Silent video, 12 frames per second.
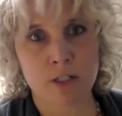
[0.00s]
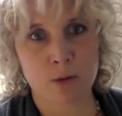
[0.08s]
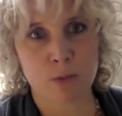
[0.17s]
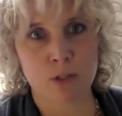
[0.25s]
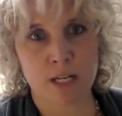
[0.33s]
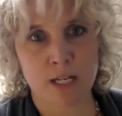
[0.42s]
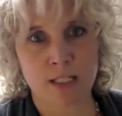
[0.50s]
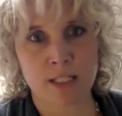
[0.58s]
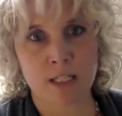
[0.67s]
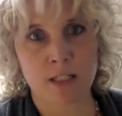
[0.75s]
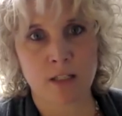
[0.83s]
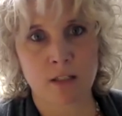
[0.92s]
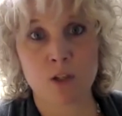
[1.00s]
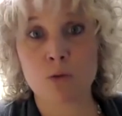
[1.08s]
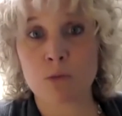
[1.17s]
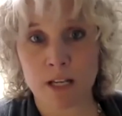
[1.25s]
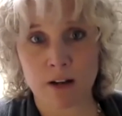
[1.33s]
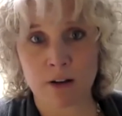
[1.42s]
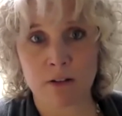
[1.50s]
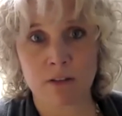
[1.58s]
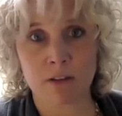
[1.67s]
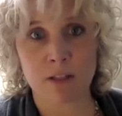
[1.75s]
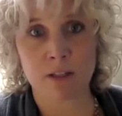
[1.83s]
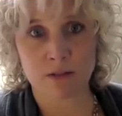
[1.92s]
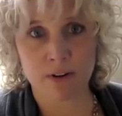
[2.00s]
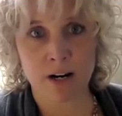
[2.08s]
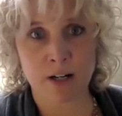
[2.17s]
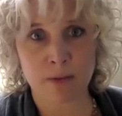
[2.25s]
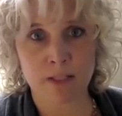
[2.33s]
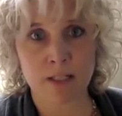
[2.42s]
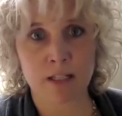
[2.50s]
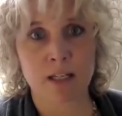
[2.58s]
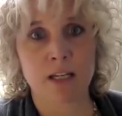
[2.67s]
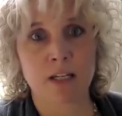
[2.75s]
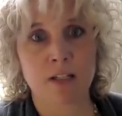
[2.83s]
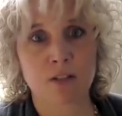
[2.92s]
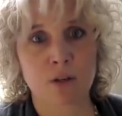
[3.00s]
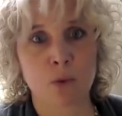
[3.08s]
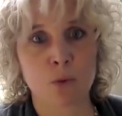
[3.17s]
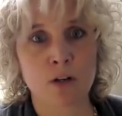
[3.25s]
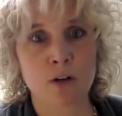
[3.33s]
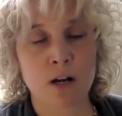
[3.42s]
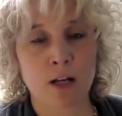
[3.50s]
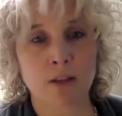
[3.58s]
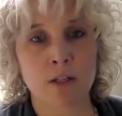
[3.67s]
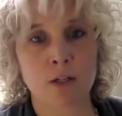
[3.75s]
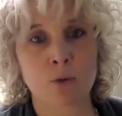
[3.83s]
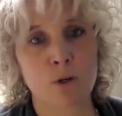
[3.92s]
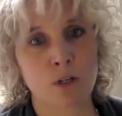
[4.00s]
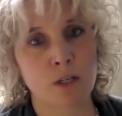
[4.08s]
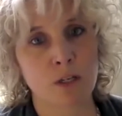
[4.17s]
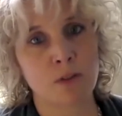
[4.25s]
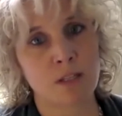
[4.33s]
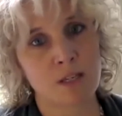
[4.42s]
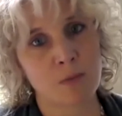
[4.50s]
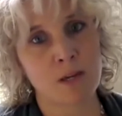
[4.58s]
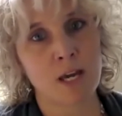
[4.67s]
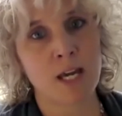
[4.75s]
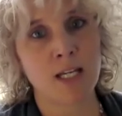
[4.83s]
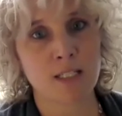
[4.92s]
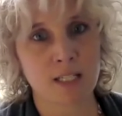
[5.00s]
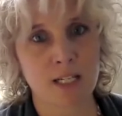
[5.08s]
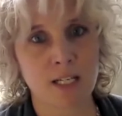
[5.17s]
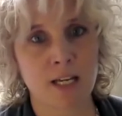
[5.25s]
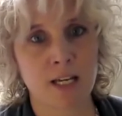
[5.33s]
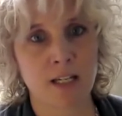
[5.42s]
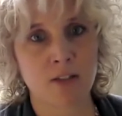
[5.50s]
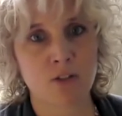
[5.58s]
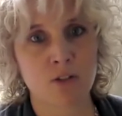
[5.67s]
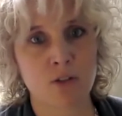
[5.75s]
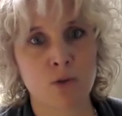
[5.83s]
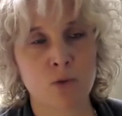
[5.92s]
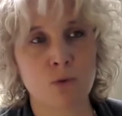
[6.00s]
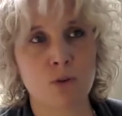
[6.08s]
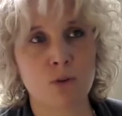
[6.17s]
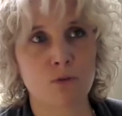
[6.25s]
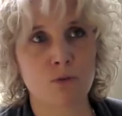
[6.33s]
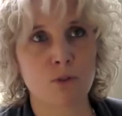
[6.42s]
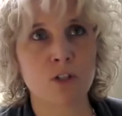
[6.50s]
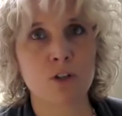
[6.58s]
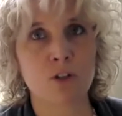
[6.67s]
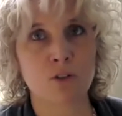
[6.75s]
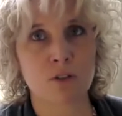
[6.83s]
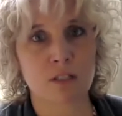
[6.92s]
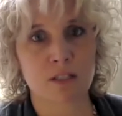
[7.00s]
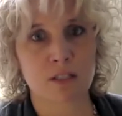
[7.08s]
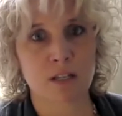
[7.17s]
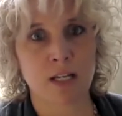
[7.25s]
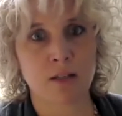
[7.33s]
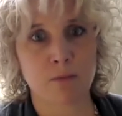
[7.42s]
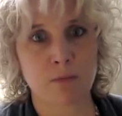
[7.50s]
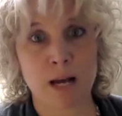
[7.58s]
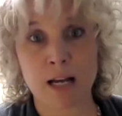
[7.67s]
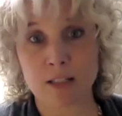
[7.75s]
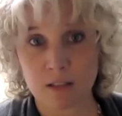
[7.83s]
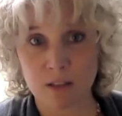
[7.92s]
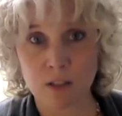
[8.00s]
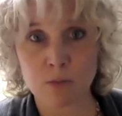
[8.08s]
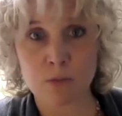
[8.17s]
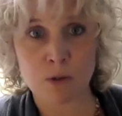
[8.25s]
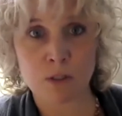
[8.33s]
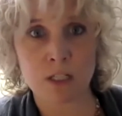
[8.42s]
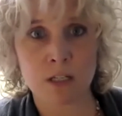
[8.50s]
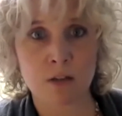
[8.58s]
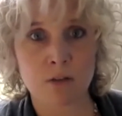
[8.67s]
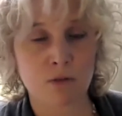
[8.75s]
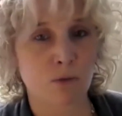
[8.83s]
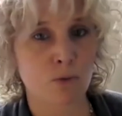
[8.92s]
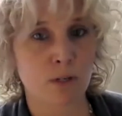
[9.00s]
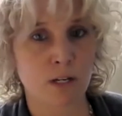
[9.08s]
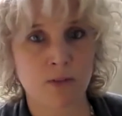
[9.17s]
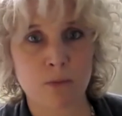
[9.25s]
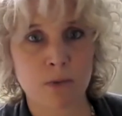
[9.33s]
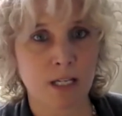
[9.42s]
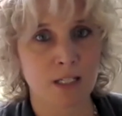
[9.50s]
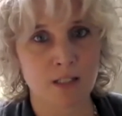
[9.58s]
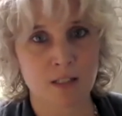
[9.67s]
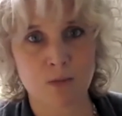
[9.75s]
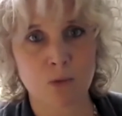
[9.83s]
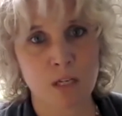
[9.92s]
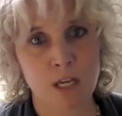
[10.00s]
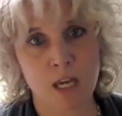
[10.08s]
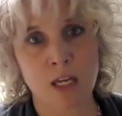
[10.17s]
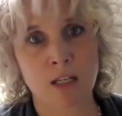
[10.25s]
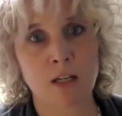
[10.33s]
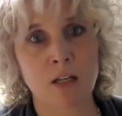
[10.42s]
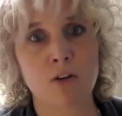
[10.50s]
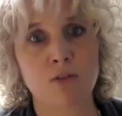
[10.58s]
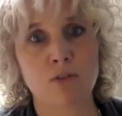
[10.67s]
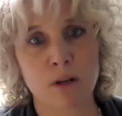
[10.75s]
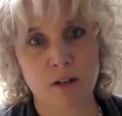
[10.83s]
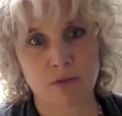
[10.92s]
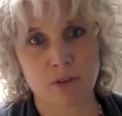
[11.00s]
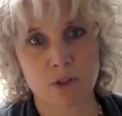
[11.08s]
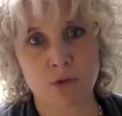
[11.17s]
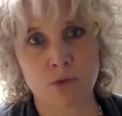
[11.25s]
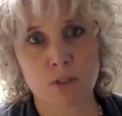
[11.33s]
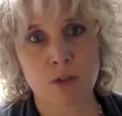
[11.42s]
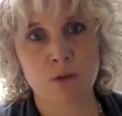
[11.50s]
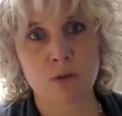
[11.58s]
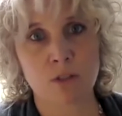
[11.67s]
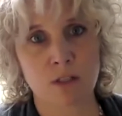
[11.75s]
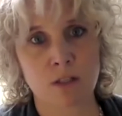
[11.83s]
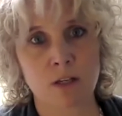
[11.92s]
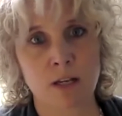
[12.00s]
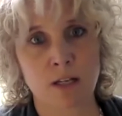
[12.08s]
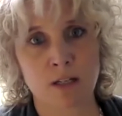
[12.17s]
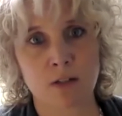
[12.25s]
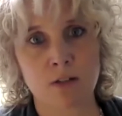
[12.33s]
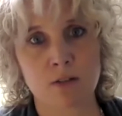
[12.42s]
are protecting human health and the environment. And so we are out there working with EPA and TDEC to return this site back to the community through whatever mechanisms we can for beneficial reuse and